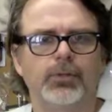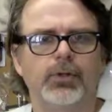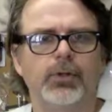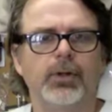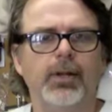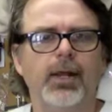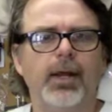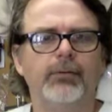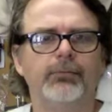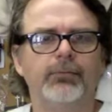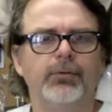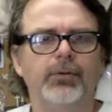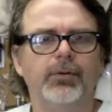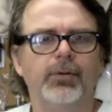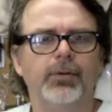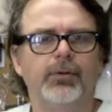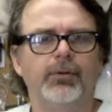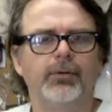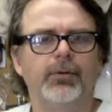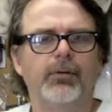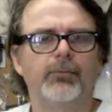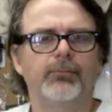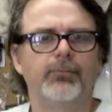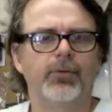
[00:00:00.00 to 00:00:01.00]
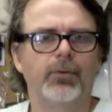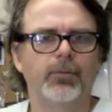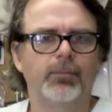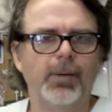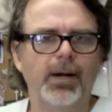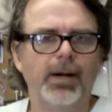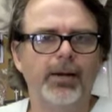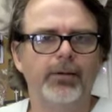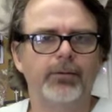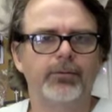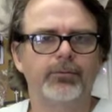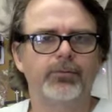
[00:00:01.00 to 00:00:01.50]
Good afternoon. I'm Phil
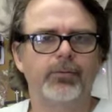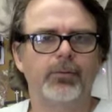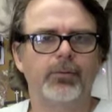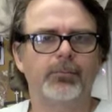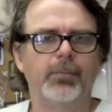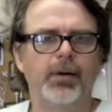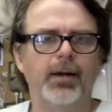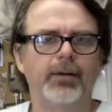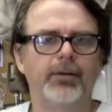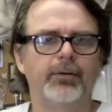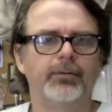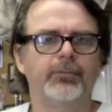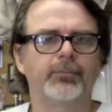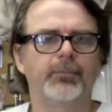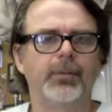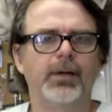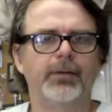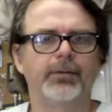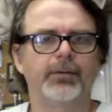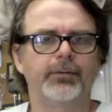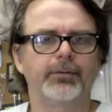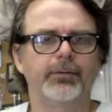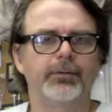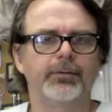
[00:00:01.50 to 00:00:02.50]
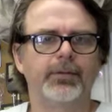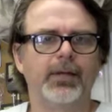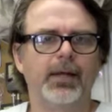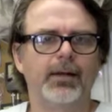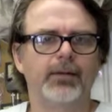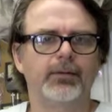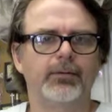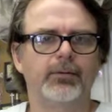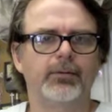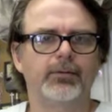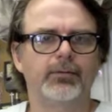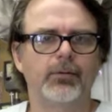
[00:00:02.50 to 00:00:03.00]
Myers from Myers Metal
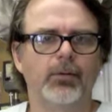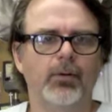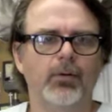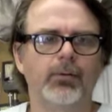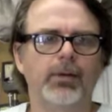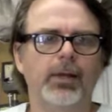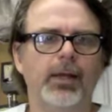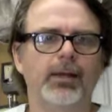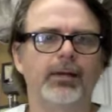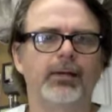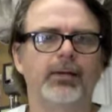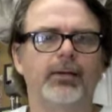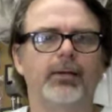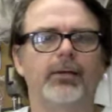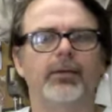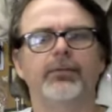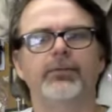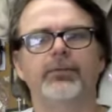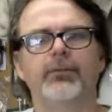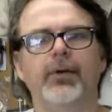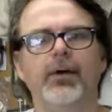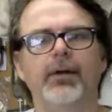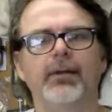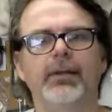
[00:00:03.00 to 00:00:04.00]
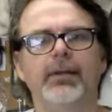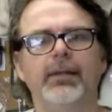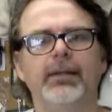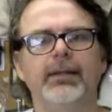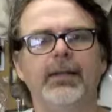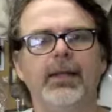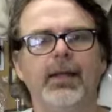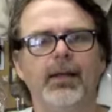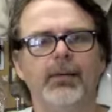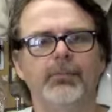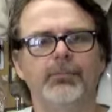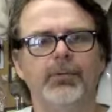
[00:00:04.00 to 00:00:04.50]
Detectors located in sunny
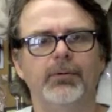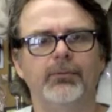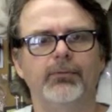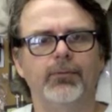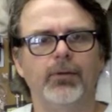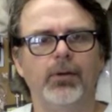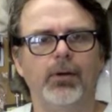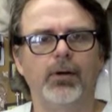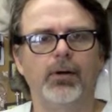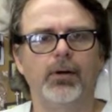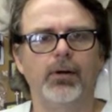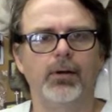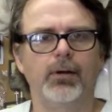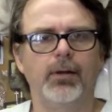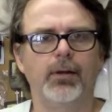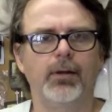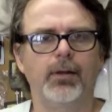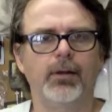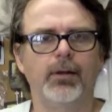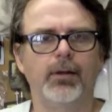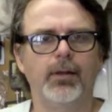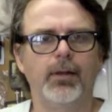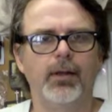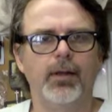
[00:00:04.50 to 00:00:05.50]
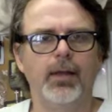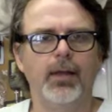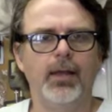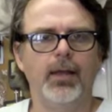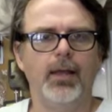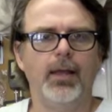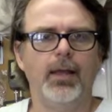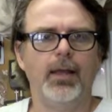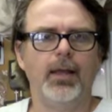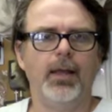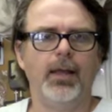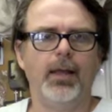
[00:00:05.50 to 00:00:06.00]
Tampa, Florida.
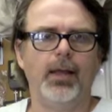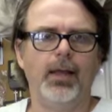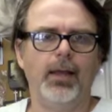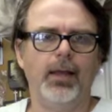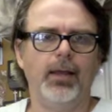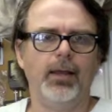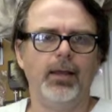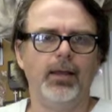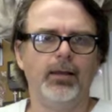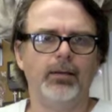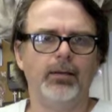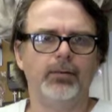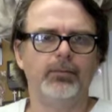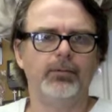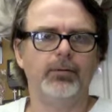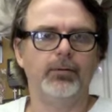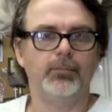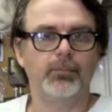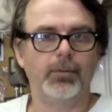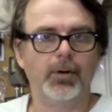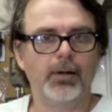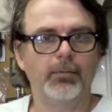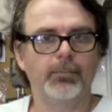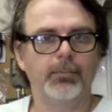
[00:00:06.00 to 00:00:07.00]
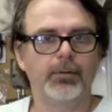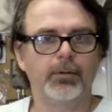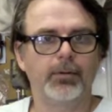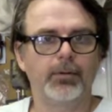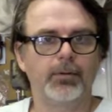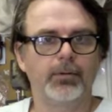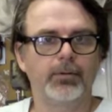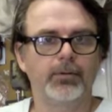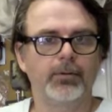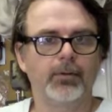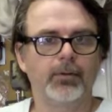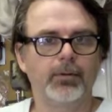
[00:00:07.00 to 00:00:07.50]
And you probably
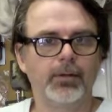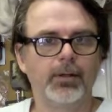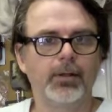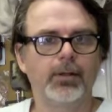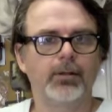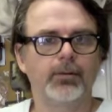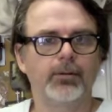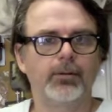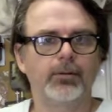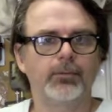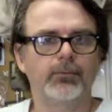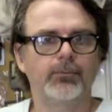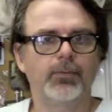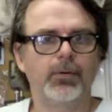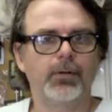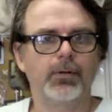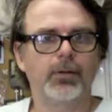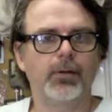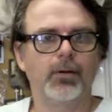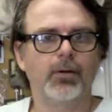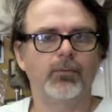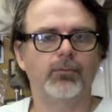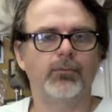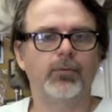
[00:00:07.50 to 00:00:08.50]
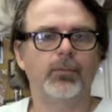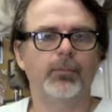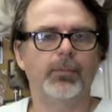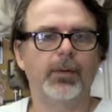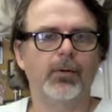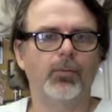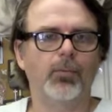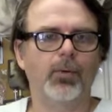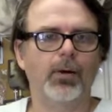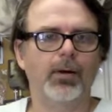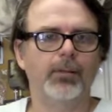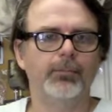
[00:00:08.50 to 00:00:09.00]
are looking at this video from my
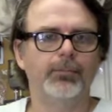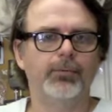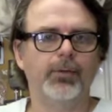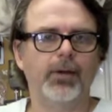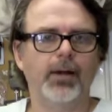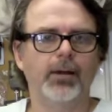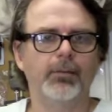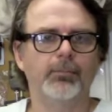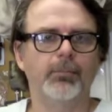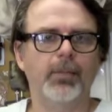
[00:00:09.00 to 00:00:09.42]
website,